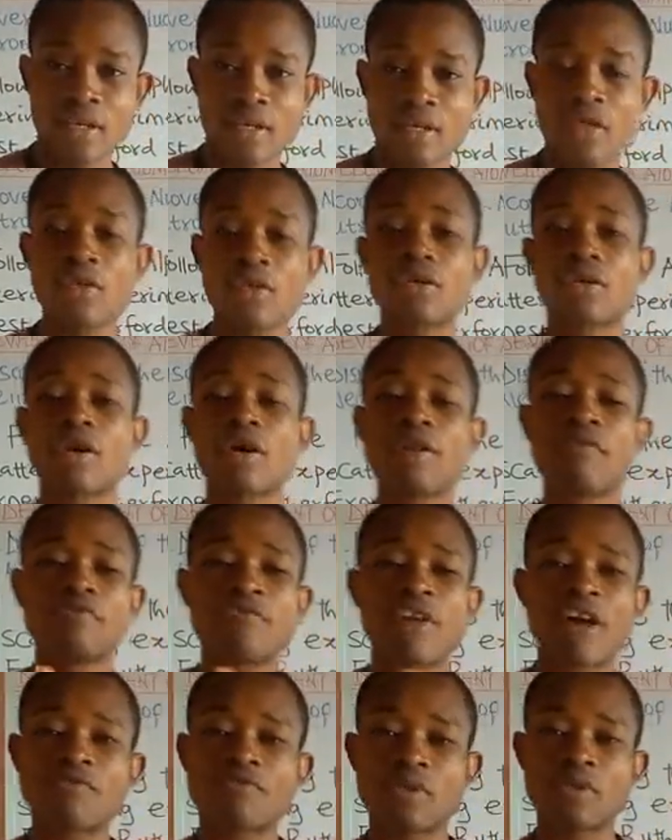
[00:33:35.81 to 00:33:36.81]
You know, to
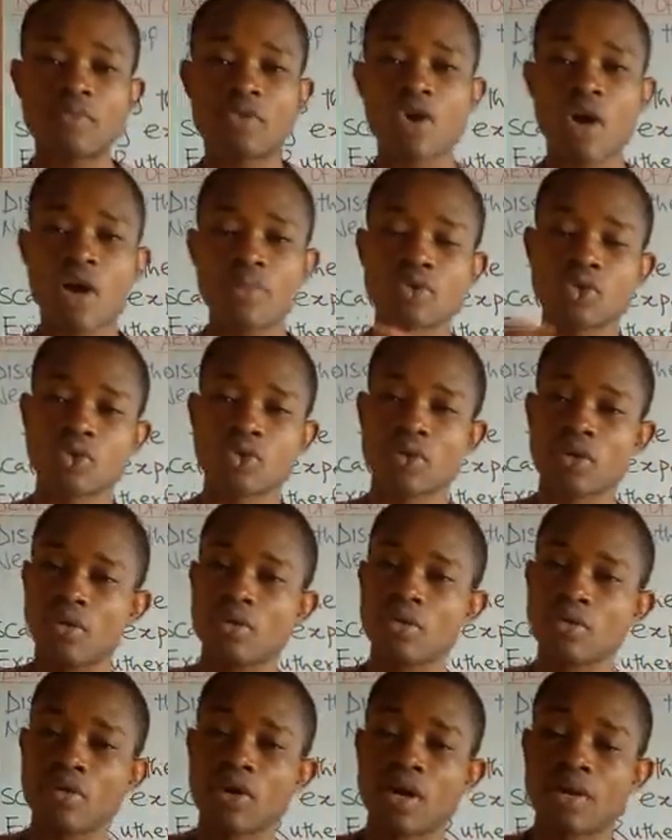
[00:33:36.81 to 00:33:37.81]
convert from grams to
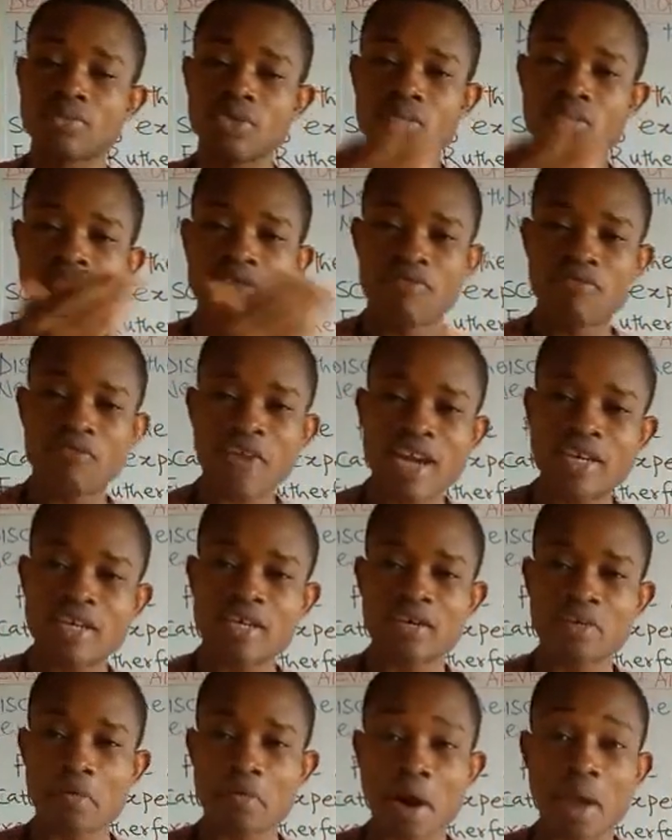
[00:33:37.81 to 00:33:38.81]
kilogram, you
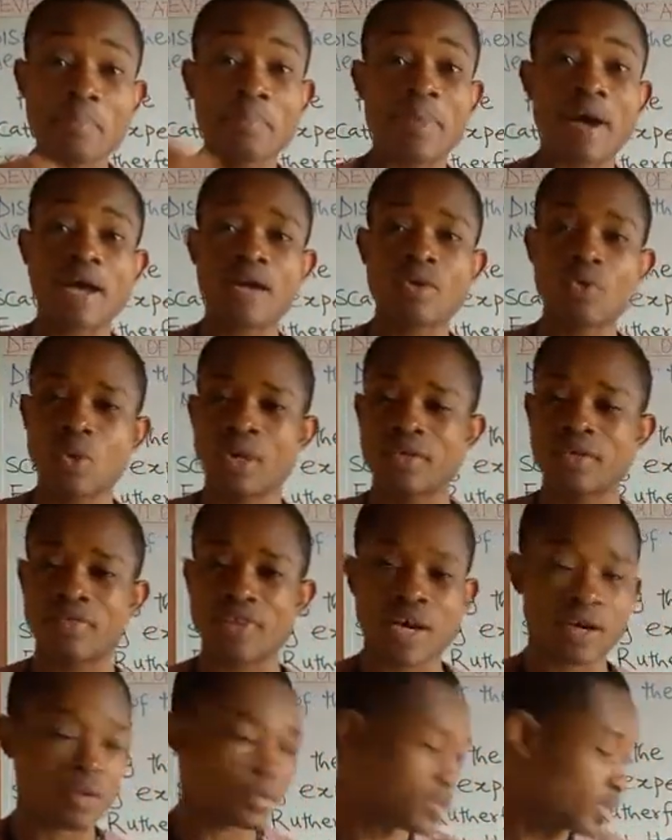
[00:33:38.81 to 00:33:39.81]
divide a gram by
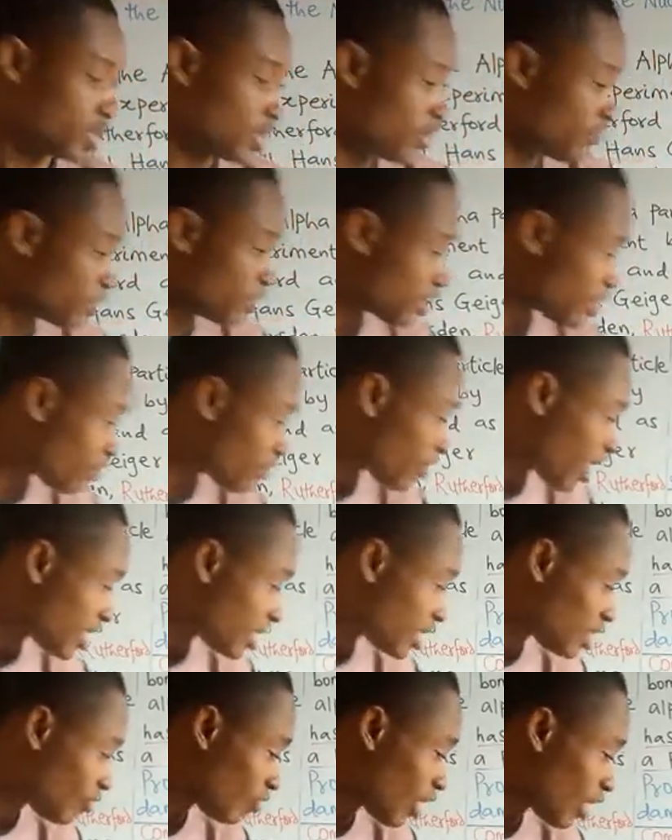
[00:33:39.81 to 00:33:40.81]
1,000. If you
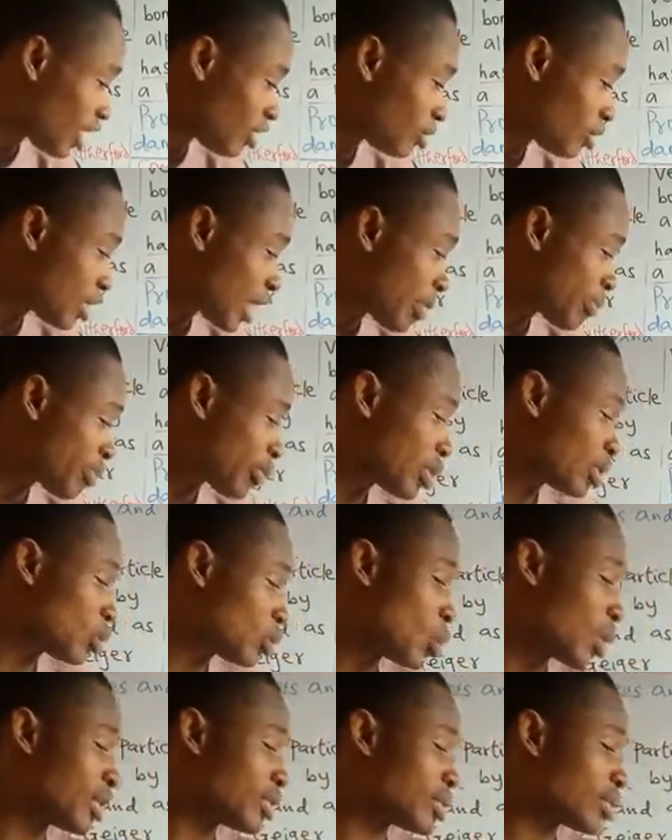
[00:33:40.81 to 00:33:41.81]
divide this value
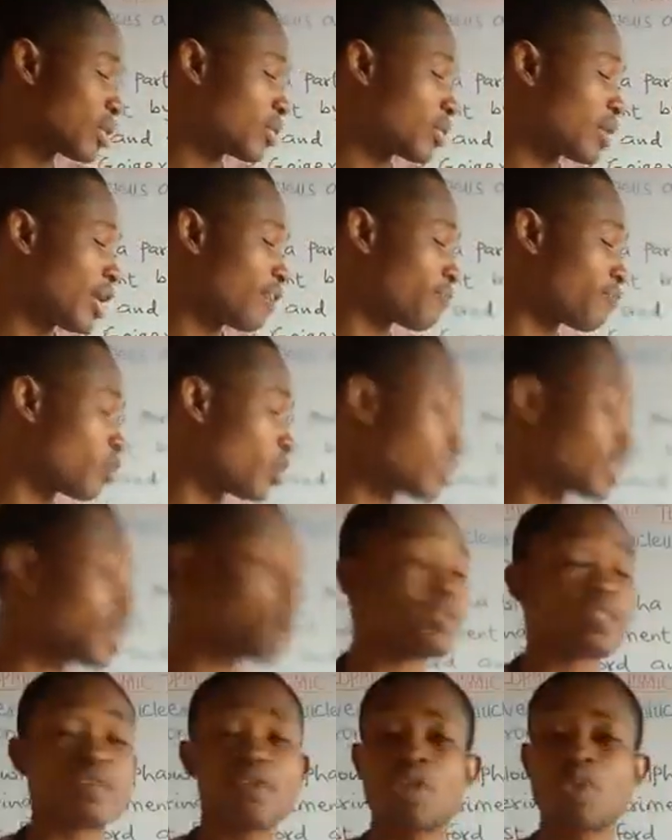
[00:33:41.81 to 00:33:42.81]
9.1094
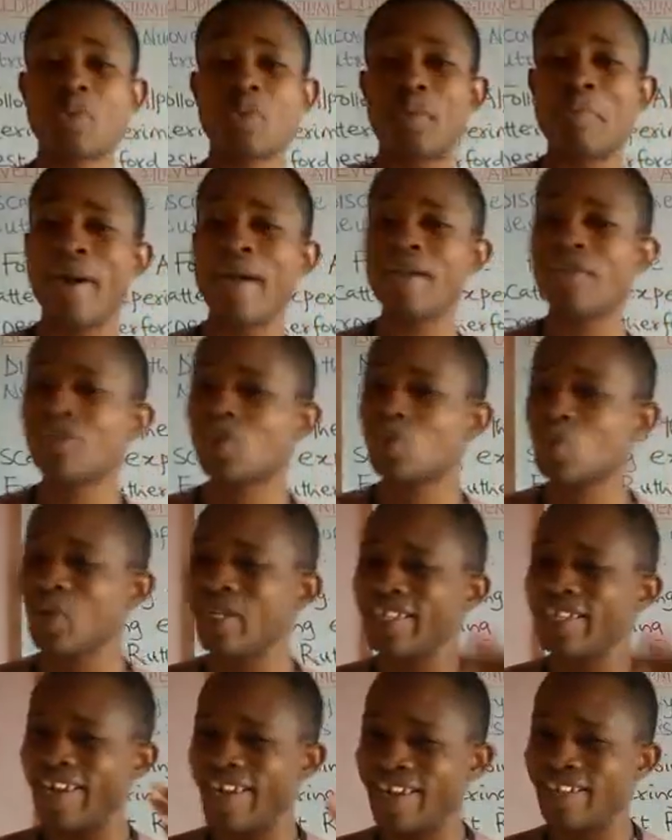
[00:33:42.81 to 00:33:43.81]
times 10 raised power minus
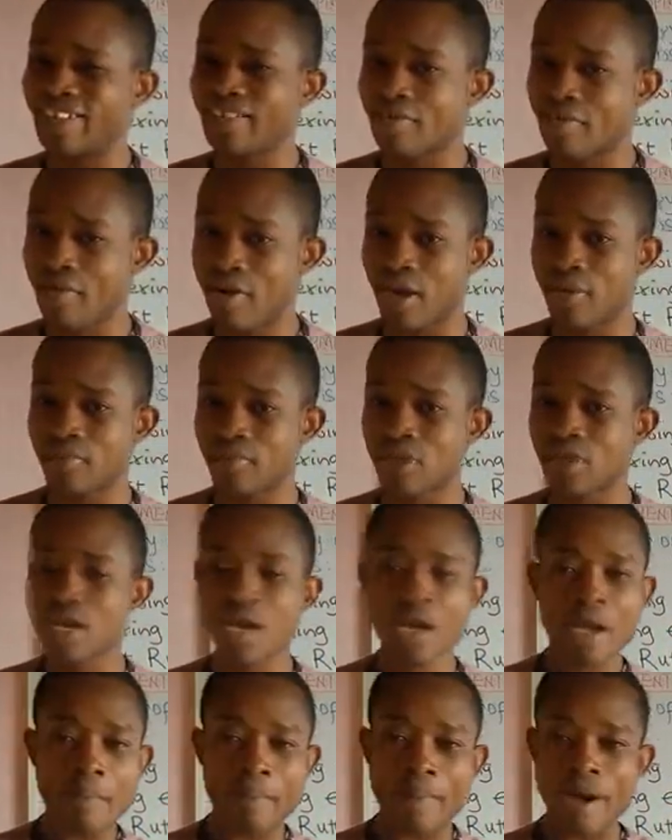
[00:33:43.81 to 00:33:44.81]
28
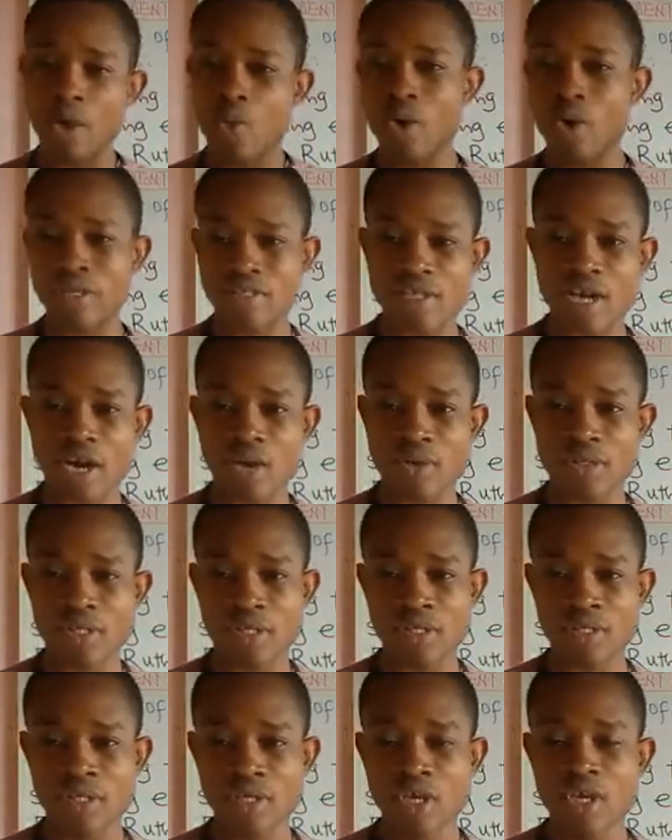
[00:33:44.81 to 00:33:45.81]
grams by
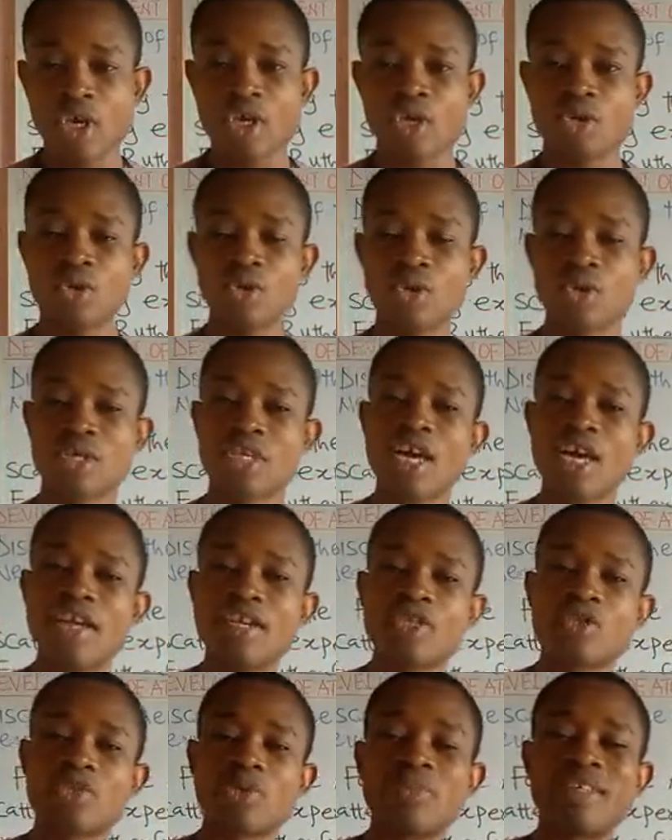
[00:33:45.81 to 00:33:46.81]
1,000, you
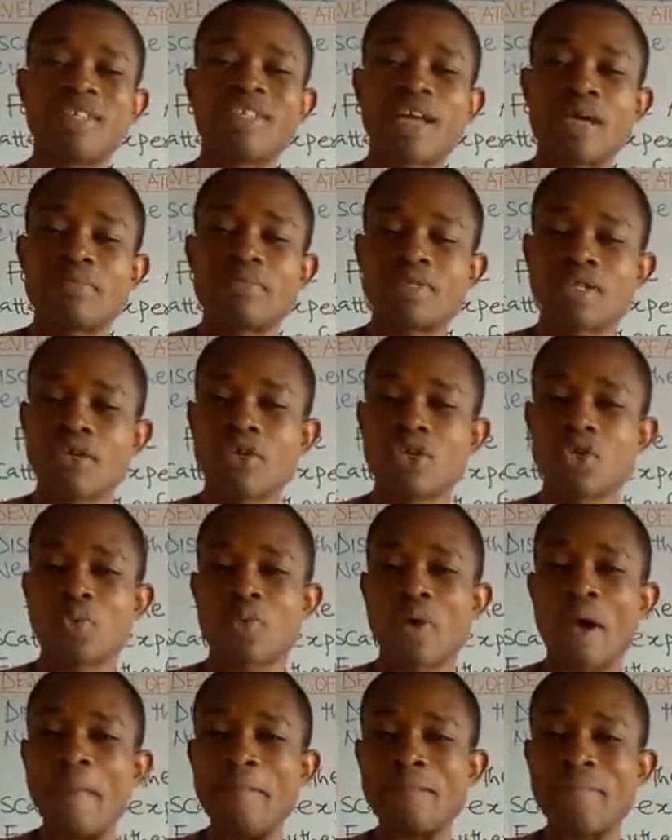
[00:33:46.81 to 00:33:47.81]
get it to be times 10
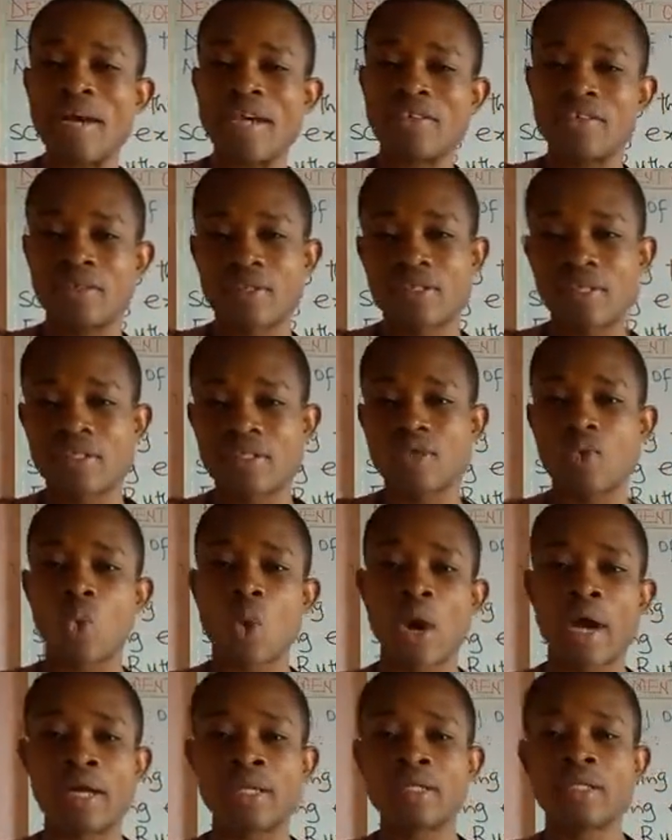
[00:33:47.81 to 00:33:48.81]
raised power minus
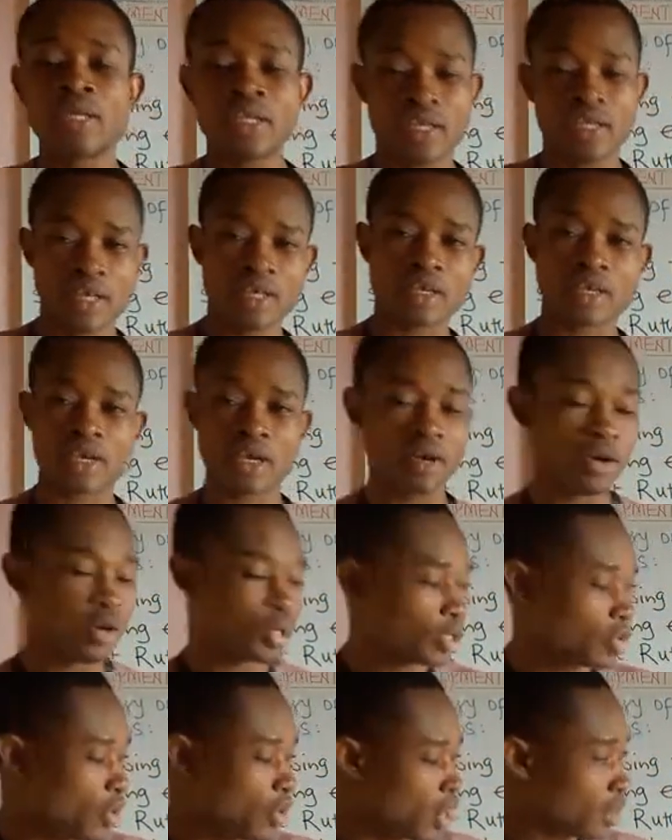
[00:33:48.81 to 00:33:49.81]
31 in
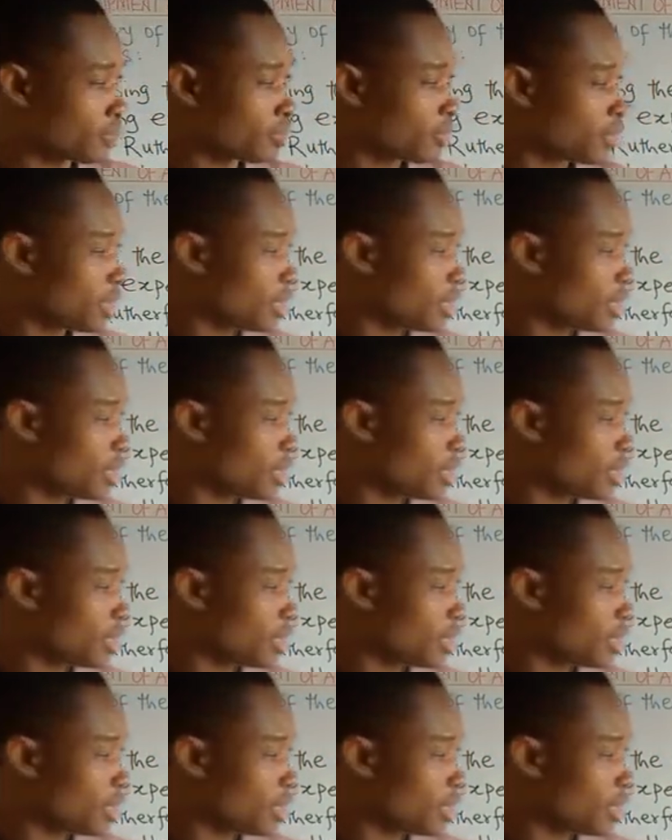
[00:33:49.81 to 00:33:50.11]
kilogram.